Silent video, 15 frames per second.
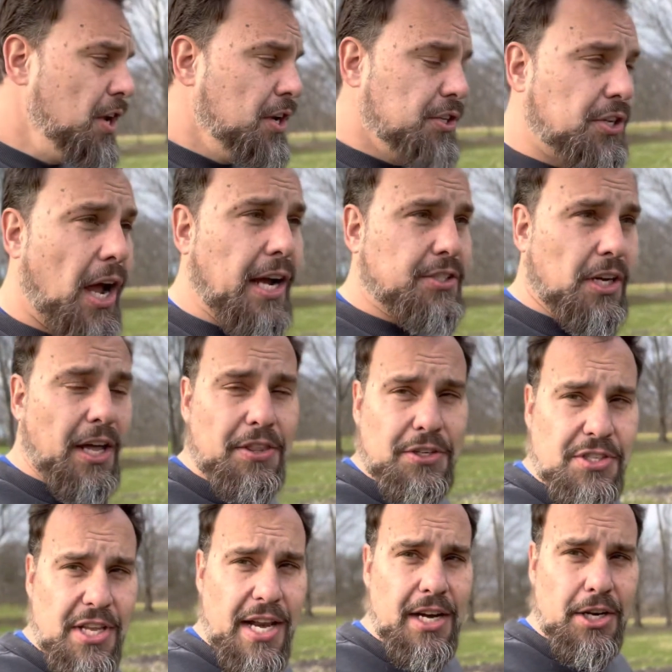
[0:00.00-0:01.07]
talk to other
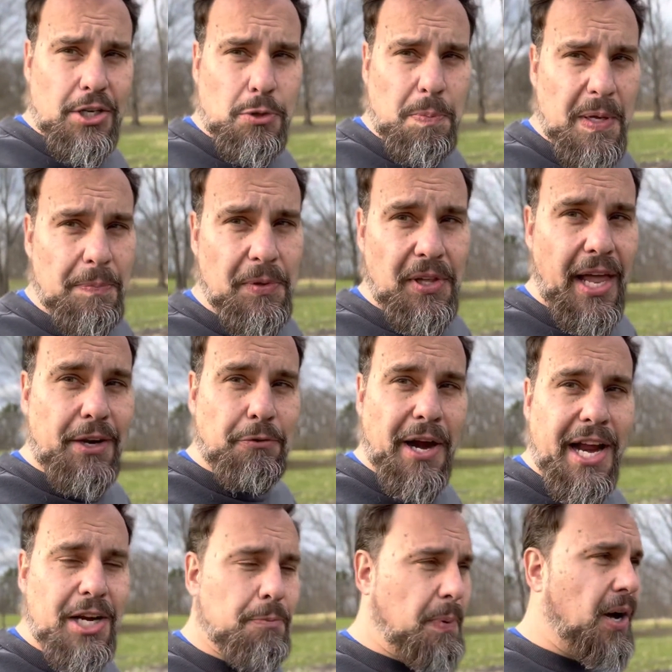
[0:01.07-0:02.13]
senators, people like
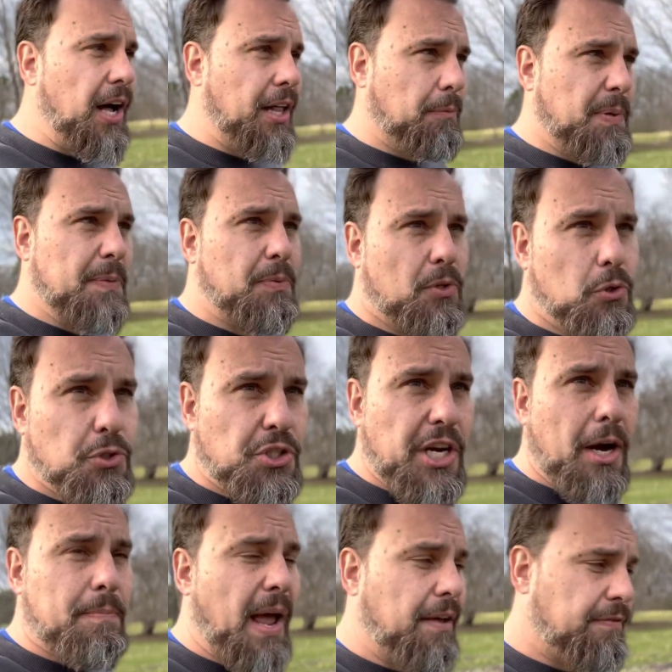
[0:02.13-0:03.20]
Rand Paul, people who
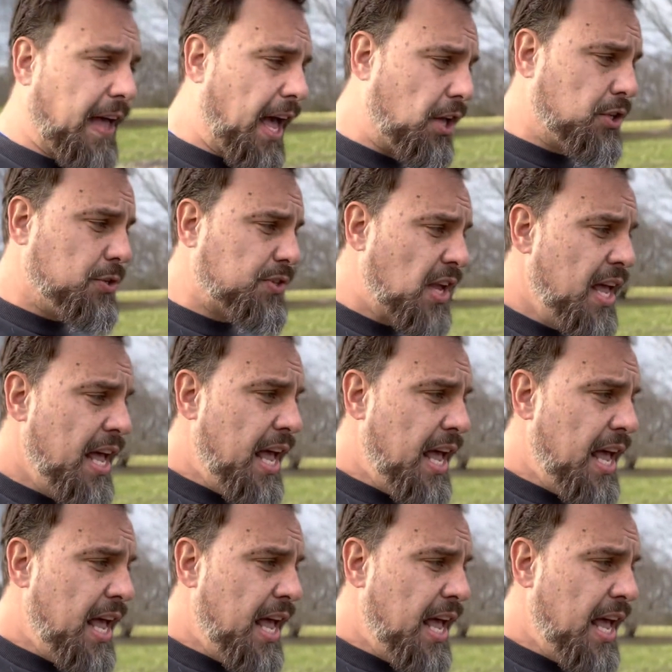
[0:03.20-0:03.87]
share my values.